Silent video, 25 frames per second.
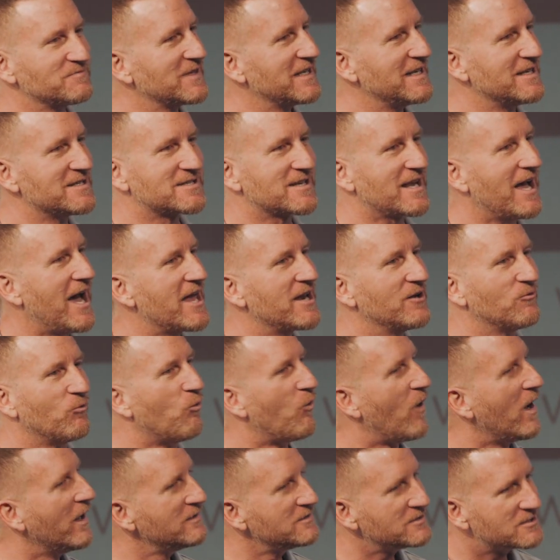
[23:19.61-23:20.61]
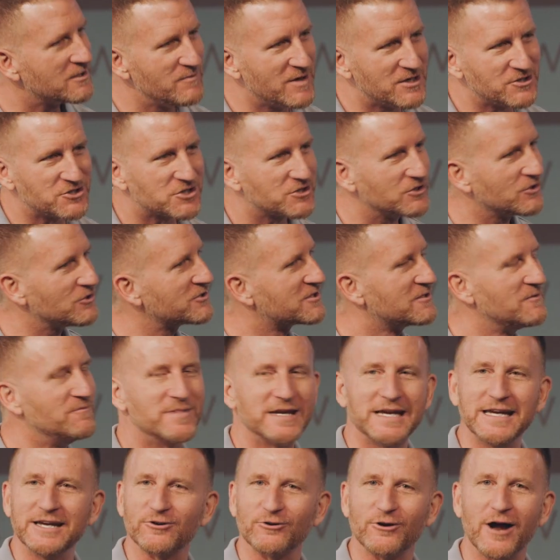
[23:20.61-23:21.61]
is kind of one dimensional to
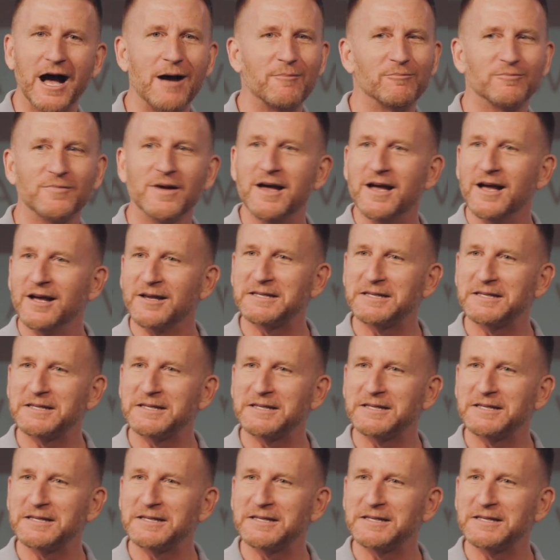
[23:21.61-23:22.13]
me or I'm